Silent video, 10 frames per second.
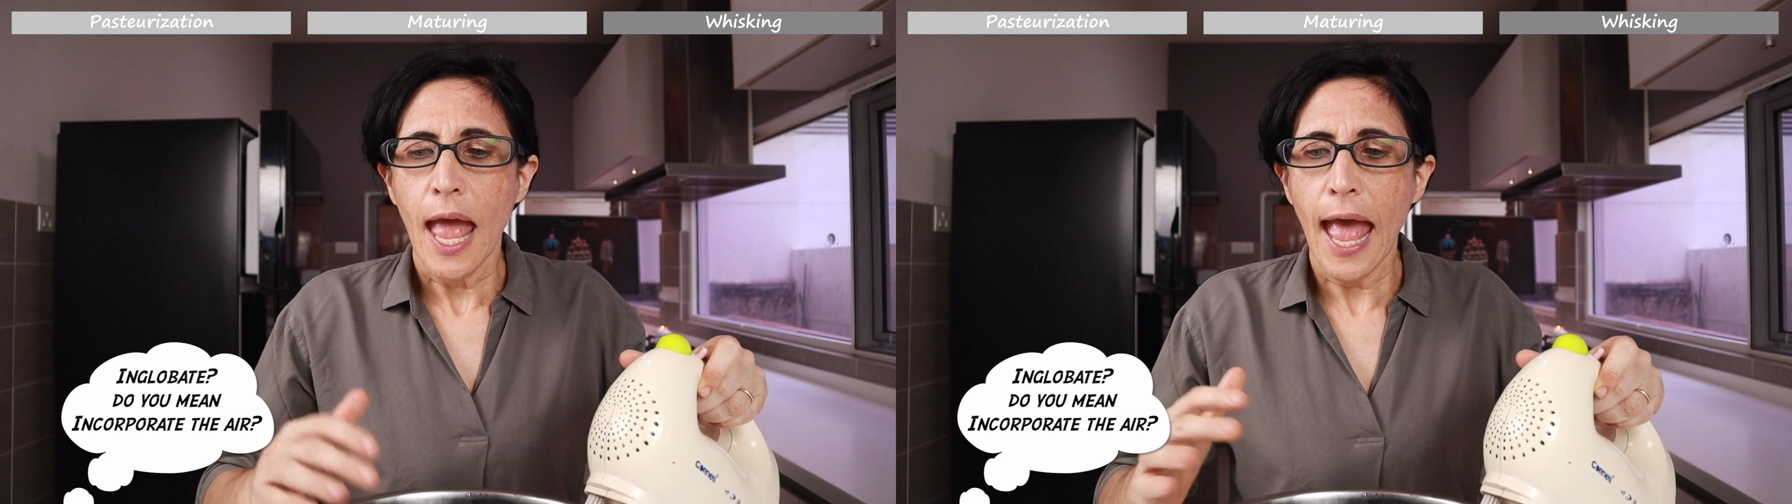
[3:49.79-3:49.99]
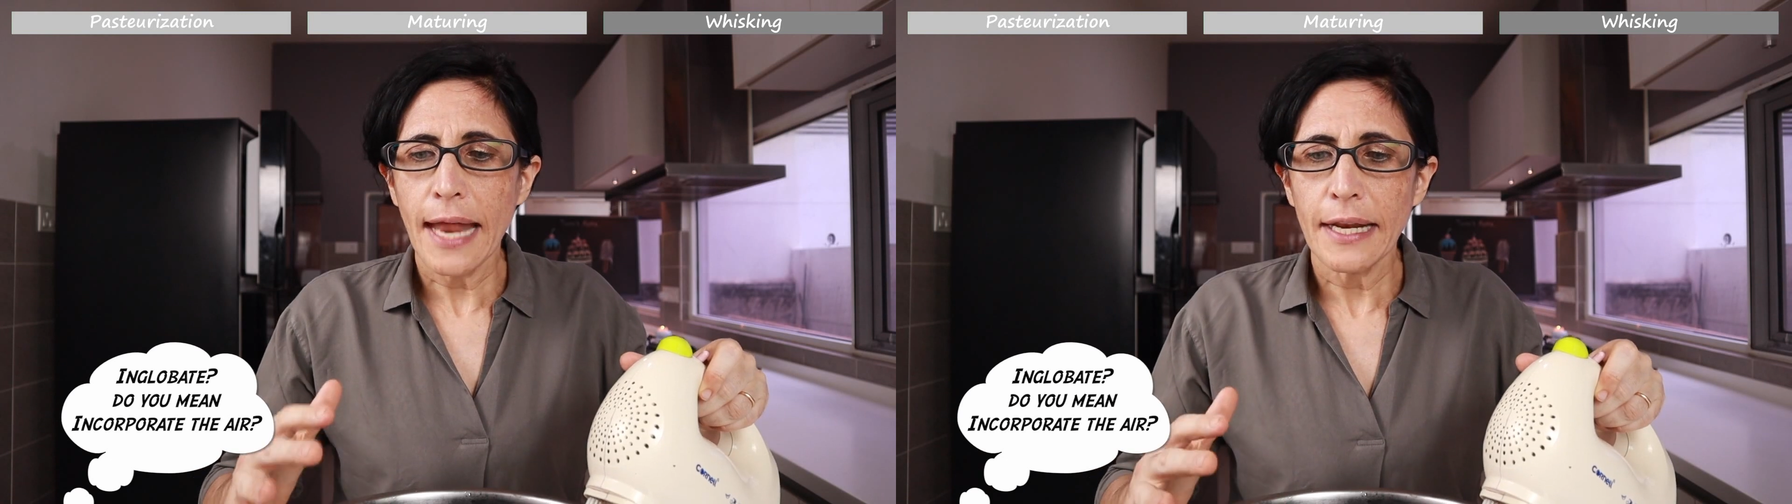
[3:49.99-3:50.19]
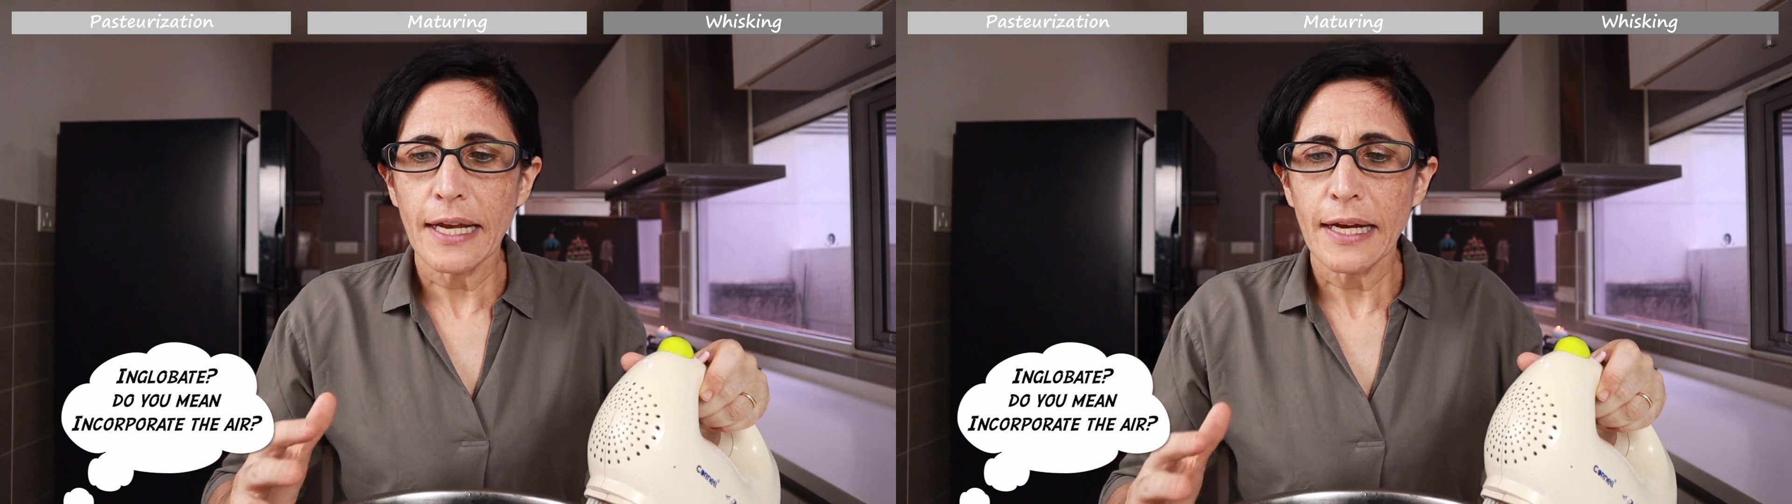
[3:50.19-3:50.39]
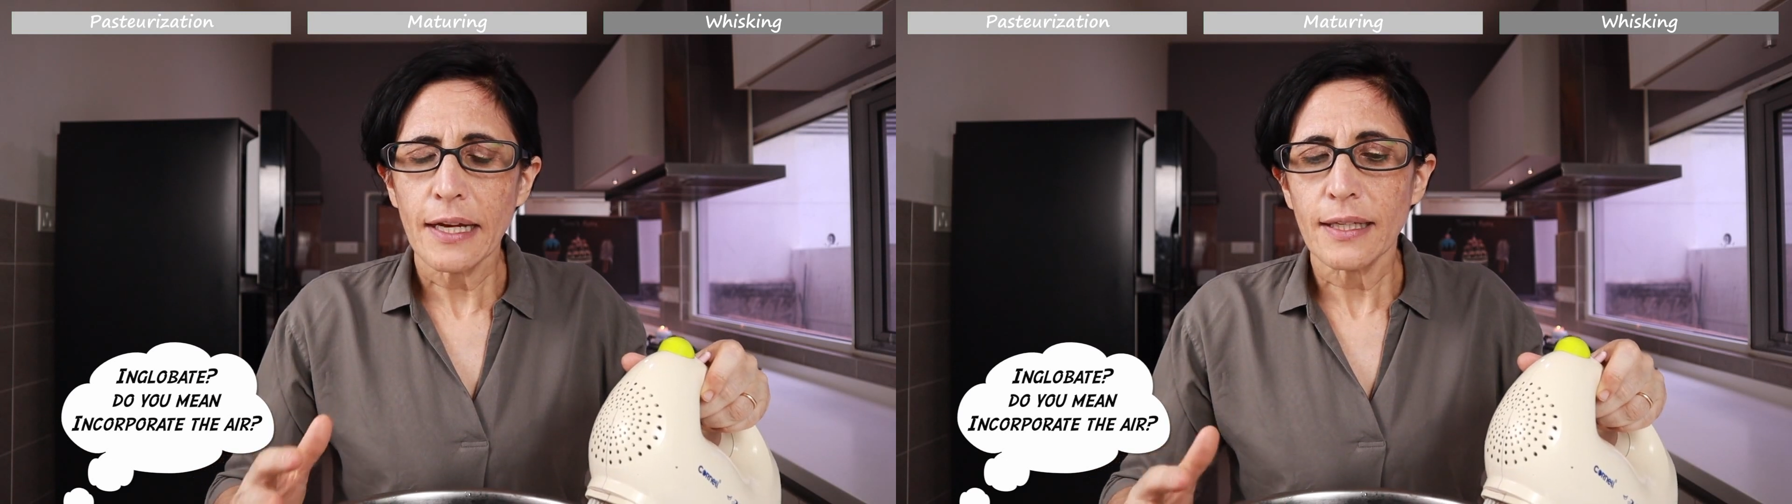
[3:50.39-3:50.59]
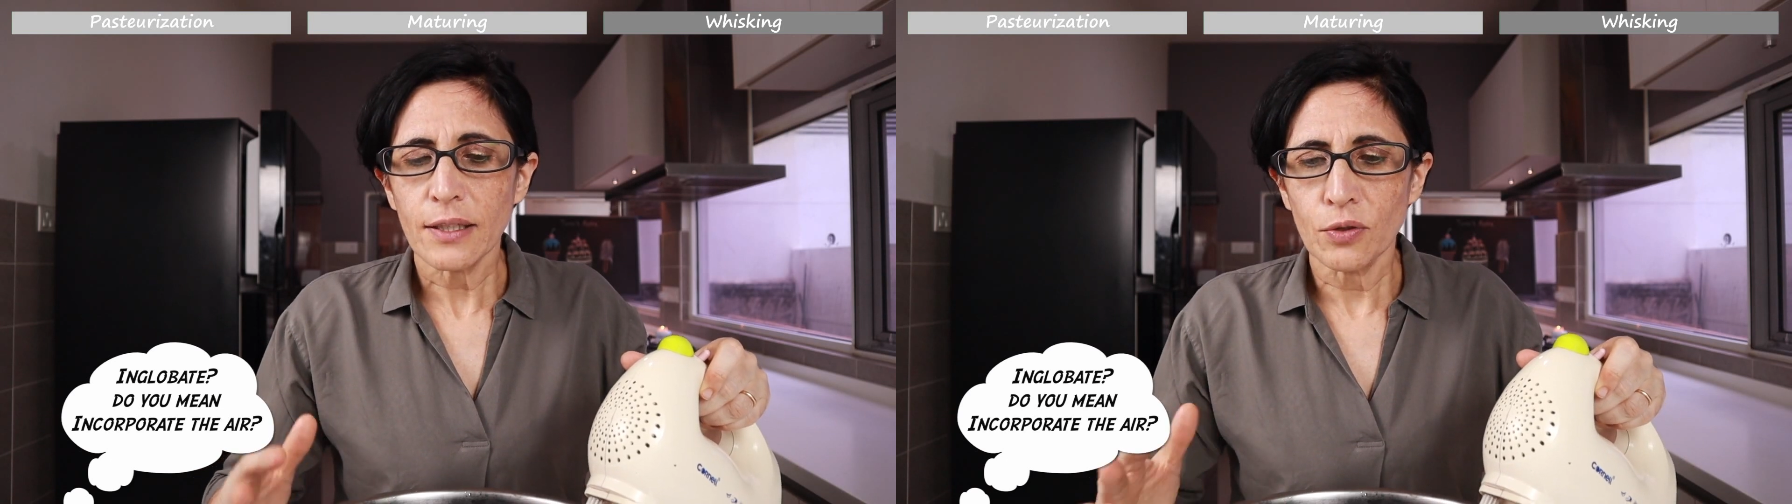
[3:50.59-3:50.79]
and
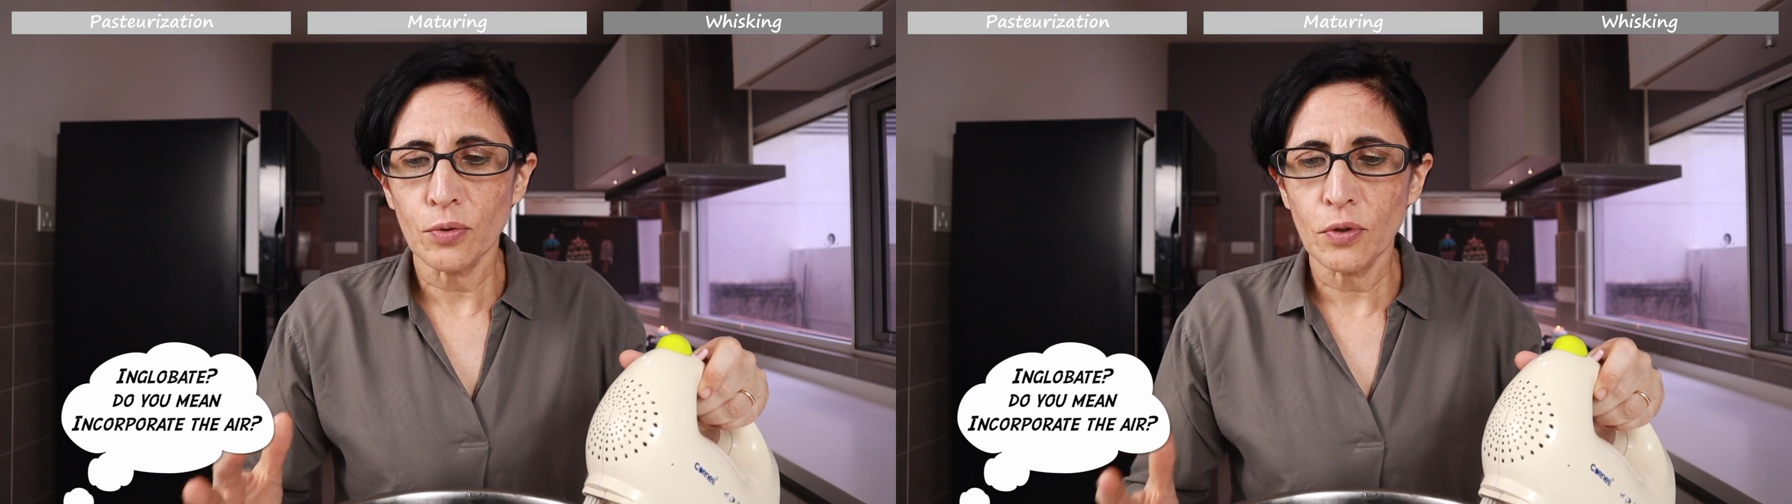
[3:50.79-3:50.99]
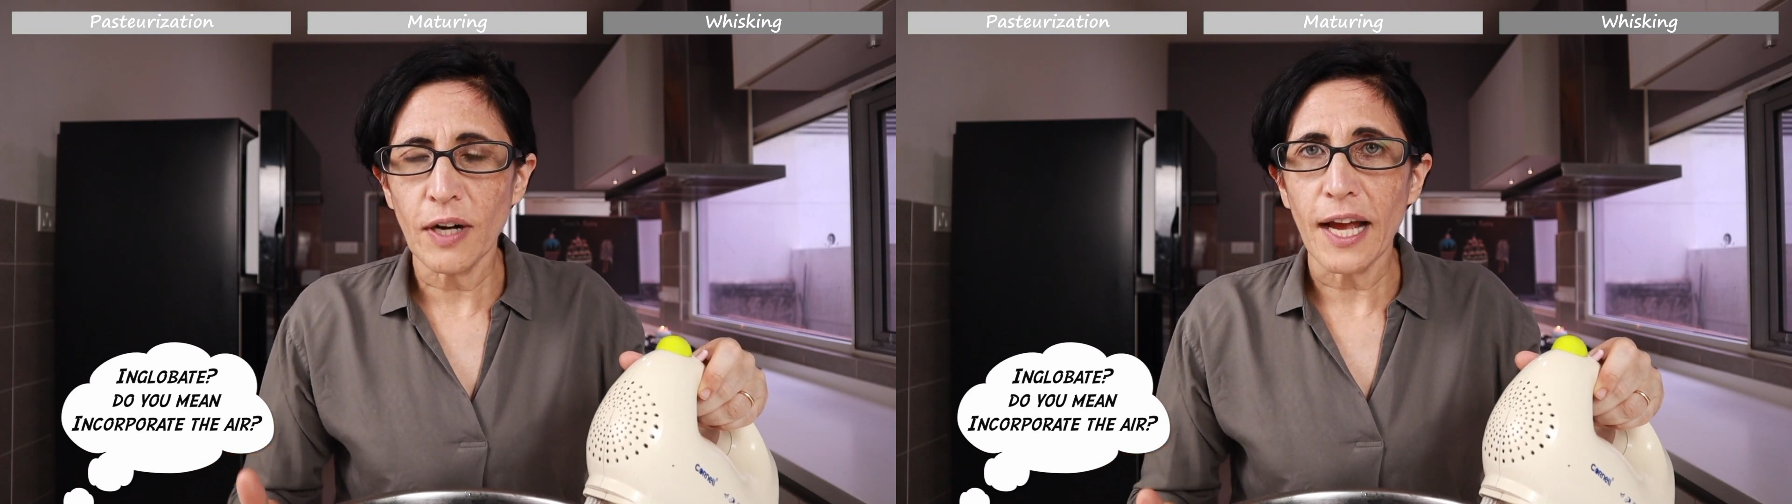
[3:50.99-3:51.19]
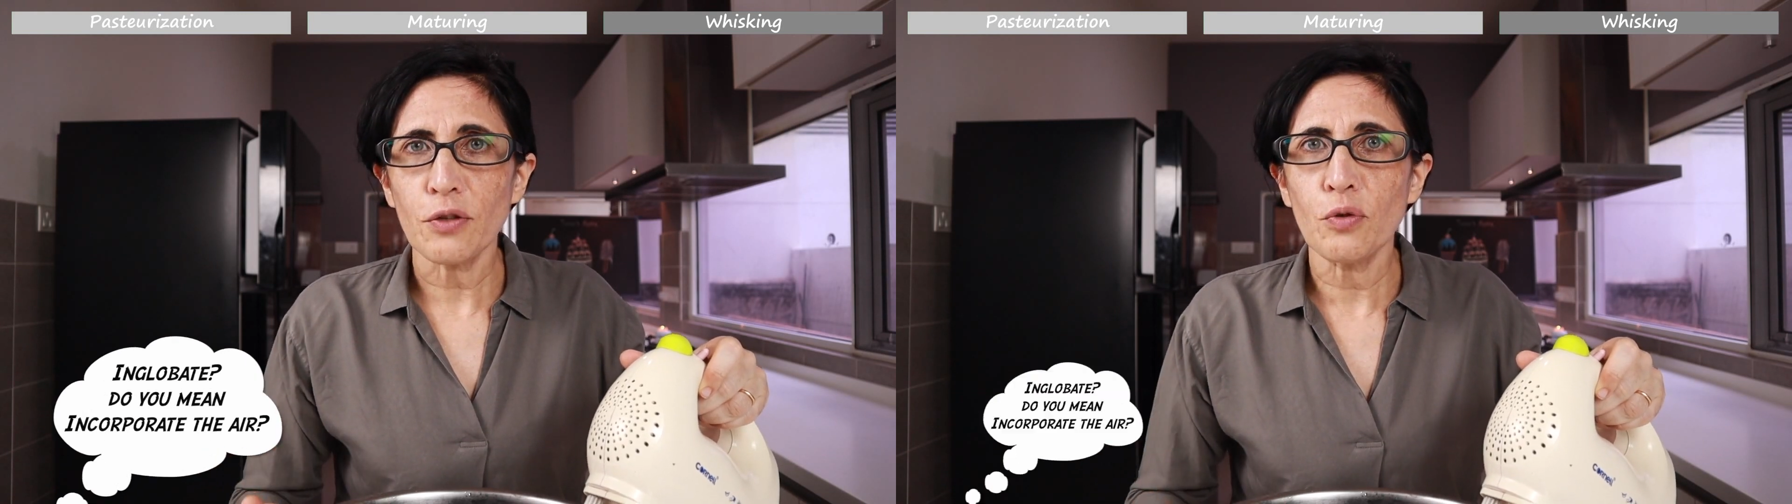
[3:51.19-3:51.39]
to try